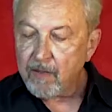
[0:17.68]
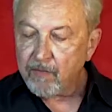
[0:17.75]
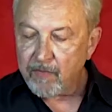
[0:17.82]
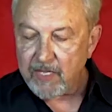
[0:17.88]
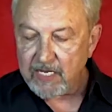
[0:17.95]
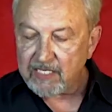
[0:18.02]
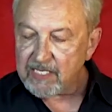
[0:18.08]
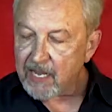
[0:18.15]

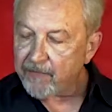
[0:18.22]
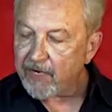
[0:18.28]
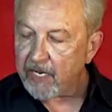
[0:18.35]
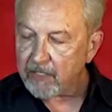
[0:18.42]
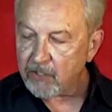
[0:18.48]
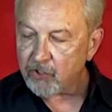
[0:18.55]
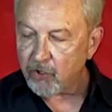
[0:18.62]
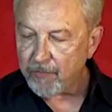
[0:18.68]
The 7
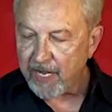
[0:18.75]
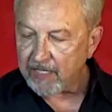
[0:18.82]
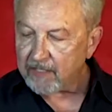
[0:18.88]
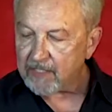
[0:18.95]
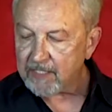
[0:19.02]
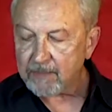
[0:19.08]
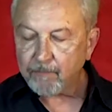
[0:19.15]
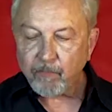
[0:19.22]

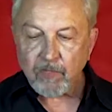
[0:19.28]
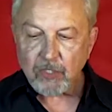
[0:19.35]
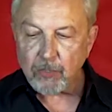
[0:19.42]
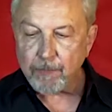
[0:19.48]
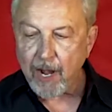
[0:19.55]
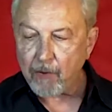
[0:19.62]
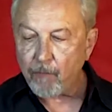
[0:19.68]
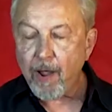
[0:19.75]
instruments to
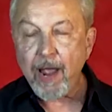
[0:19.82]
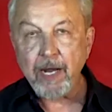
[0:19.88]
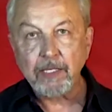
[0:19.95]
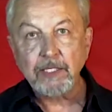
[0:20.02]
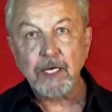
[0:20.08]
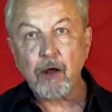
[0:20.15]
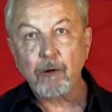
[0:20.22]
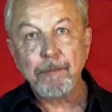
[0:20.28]
my
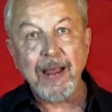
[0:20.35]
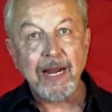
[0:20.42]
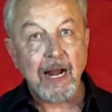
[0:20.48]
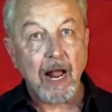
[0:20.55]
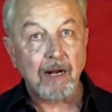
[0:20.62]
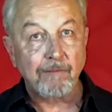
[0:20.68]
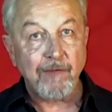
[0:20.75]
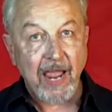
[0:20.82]
right are made
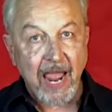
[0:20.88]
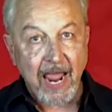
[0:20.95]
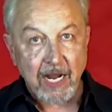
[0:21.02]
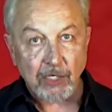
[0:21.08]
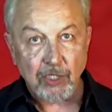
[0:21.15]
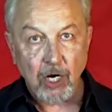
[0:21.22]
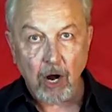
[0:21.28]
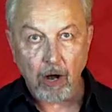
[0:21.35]
out of
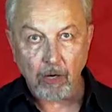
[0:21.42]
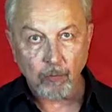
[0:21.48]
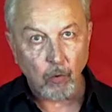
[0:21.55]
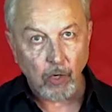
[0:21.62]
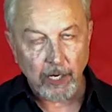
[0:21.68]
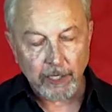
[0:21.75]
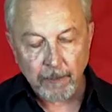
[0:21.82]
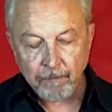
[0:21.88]
ash
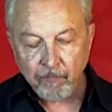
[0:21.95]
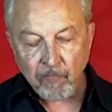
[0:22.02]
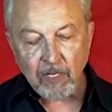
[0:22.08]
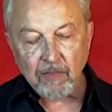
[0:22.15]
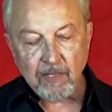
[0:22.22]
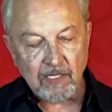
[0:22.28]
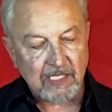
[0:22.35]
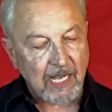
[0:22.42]
hardwood.
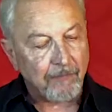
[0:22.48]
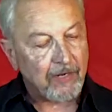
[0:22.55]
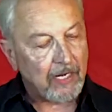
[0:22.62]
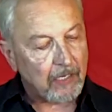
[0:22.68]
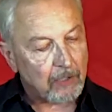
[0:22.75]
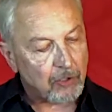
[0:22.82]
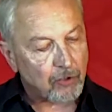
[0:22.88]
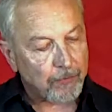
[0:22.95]
The 7
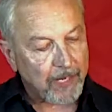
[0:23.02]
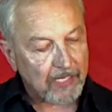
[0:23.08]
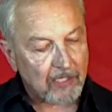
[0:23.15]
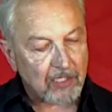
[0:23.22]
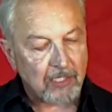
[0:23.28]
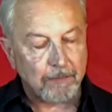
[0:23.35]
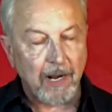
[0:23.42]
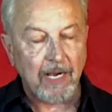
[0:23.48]

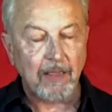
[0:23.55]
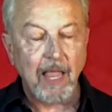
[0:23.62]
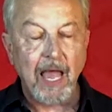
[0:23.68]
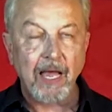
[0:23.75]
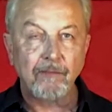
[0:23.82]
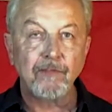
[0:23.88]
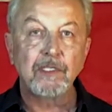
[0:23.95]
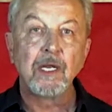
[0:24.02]
instruments to my
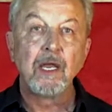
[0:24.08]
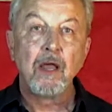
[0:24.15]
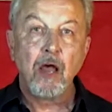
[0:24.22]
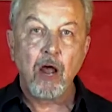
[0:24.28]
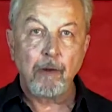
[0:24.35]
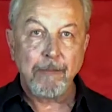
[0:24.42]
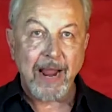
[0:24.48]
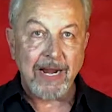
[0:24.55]
left
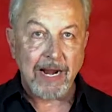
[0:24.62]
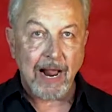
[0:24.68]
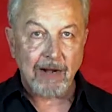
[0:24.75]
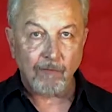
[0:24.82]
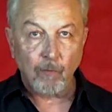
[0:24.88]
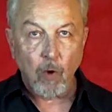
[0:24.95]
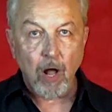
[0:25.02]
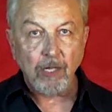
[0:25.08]
are made out
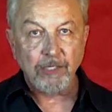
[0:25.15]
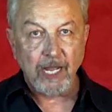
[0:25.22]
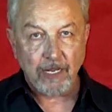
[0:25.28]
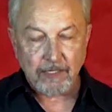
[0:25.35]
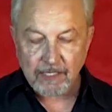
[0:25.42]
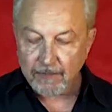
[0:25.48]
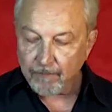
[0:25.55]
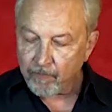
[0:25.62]
of
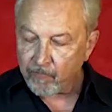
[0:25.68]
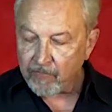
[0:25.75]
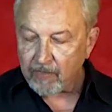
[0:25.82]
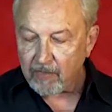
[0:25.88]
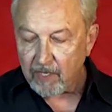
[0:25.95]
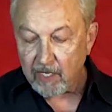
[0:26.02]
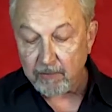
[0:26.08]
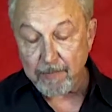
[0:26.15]
walnut.
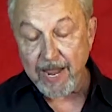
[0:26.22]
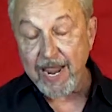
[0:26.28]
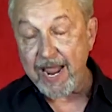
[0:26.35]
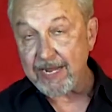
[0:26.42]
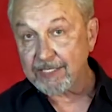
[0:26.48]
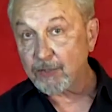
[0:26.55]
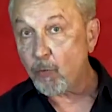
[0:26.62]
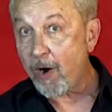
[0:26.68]
You may
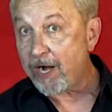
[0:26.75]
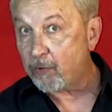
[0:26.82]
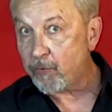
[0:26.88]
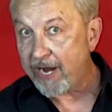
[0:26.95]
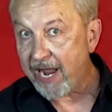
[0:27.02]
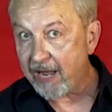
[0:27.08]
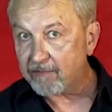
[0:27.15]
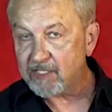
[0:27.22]
ask, why do
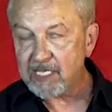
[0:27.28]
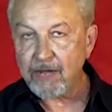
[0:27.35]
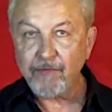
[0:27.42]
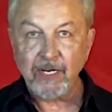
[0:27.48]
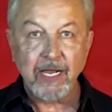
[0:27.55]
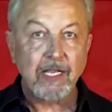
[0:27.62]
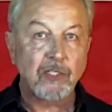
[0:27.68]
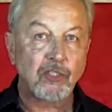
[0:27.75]
we have
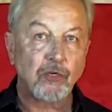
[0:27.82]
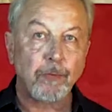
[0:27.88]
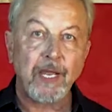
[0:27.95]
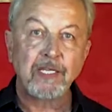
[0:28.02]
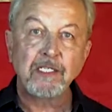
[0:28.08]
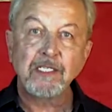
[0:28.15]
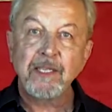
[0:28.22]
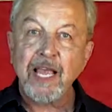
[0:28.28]
7
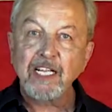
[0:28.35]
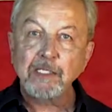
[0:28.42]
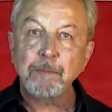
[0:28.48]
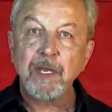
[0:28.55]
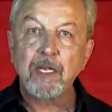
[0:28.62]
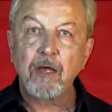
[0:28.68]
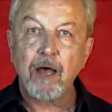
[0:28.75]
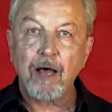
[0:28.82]
instruments? That's
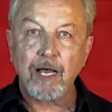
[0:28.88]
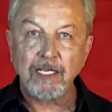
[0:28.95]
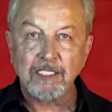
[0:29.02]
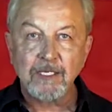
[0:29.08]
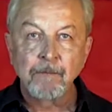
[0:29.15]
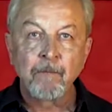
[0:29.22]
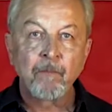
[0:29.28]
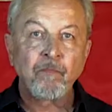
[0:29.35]

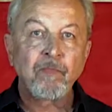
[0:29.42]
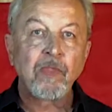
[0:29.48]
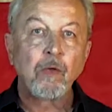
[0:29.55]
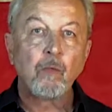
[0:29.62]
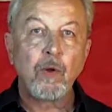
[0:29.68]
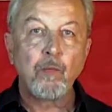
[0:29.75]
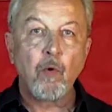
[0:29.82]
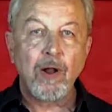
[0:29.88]
because
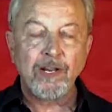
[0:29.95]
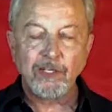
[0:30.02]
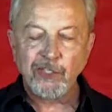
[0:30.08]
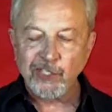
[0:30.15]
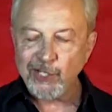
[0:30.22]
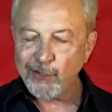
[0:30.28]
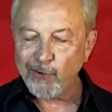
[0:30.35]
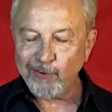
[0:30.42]
we wanted
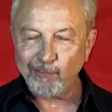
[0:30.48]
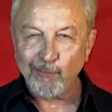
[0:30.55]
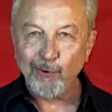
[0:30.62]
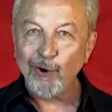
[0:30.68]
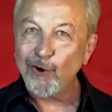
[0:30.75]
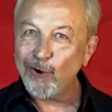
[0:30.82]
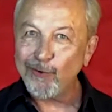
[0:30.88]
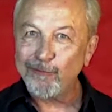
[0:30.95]
to
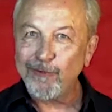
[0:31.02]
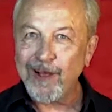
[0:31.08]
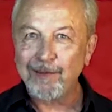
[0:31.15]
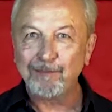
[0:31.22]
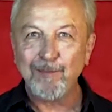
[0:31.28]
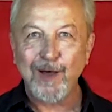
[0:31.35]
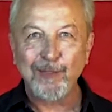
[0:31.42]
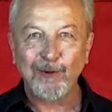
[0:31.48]
improve
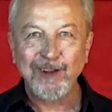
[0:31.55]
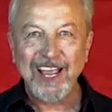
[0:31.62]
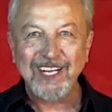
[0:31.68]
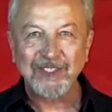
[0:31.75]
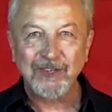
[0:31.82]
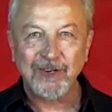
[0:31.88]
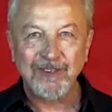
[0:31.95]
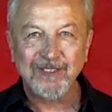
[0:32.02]
on Mother
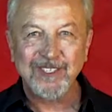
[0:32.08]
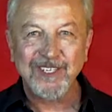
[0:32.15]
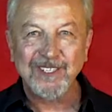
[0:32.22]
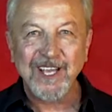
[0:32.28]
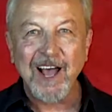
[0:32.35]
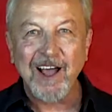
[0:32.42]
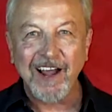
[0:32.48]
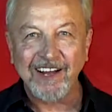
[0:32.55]
Nature's
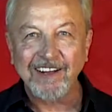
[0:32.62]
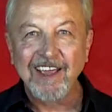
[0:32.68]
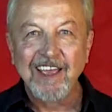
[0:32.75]
design